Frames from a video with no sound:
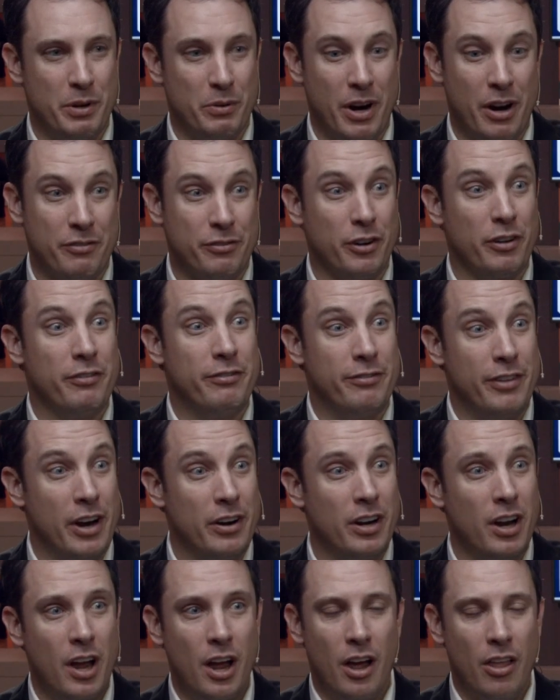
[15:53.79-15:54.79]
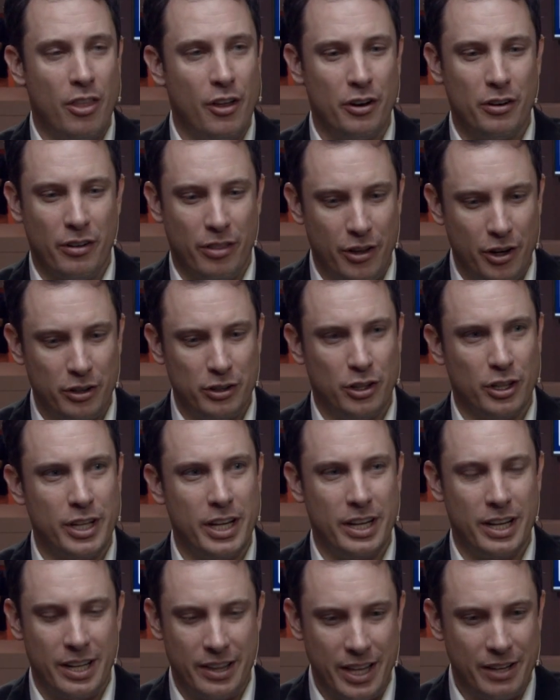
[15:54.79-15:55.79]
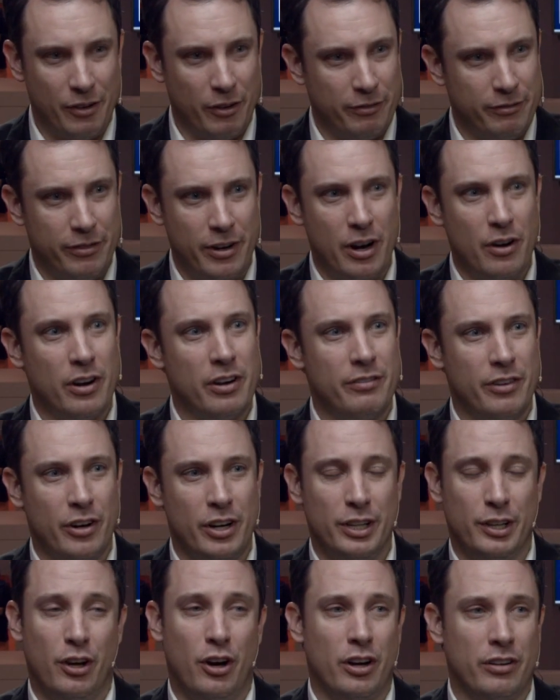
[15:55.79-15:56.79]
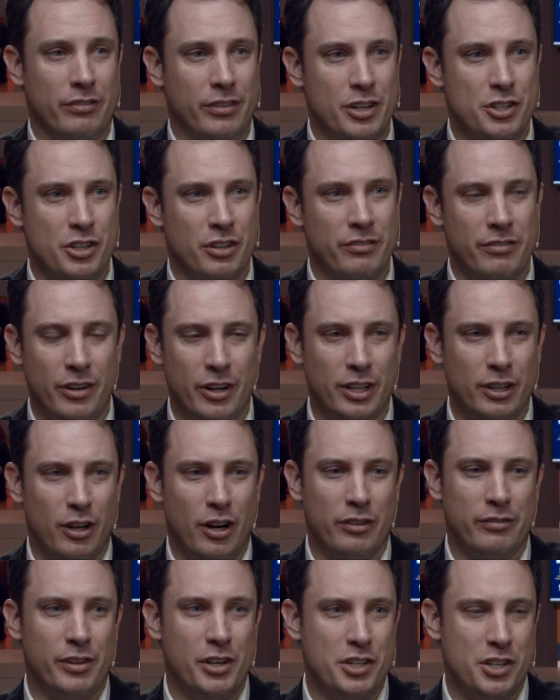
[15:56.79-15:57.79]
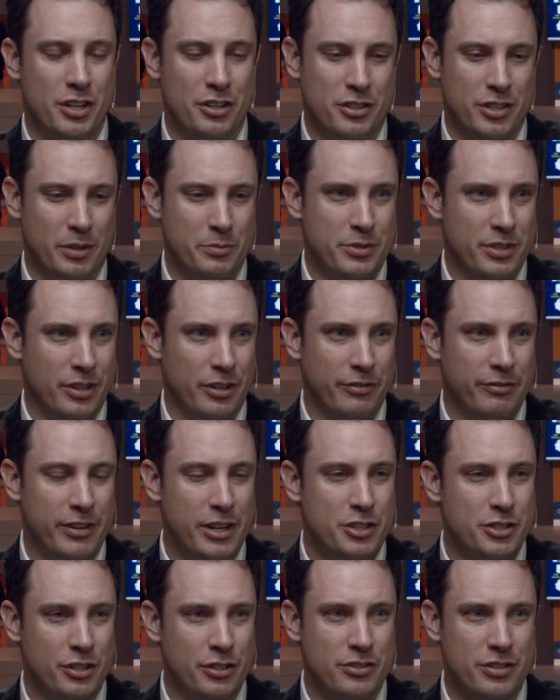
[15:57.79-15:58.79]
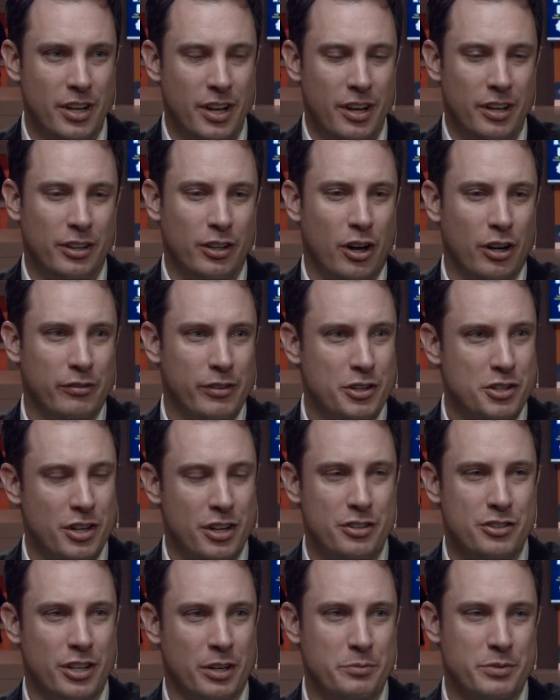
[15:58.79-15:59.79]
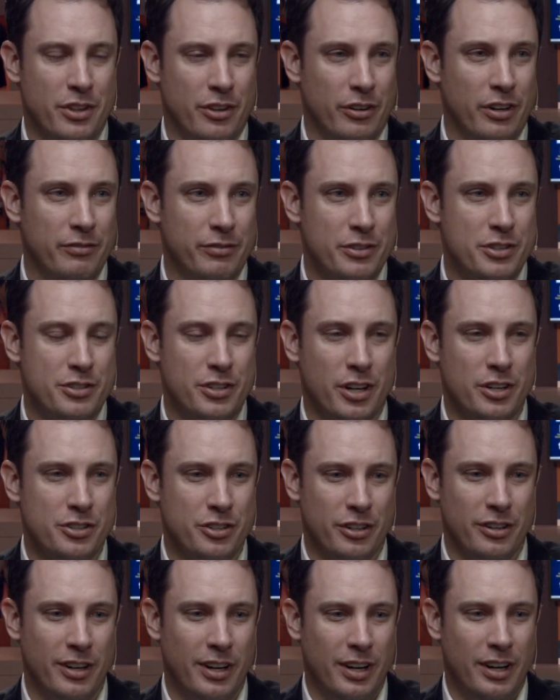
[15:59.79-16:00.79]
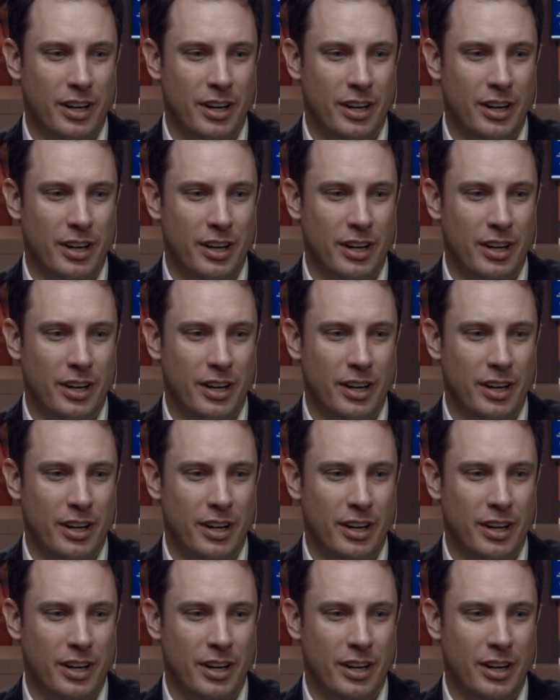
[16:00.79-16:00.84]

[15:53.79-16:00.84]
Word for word: around for significant. They have a very, very long vision. Very long vision in terms of their features, long vision in terms of their infrastructure.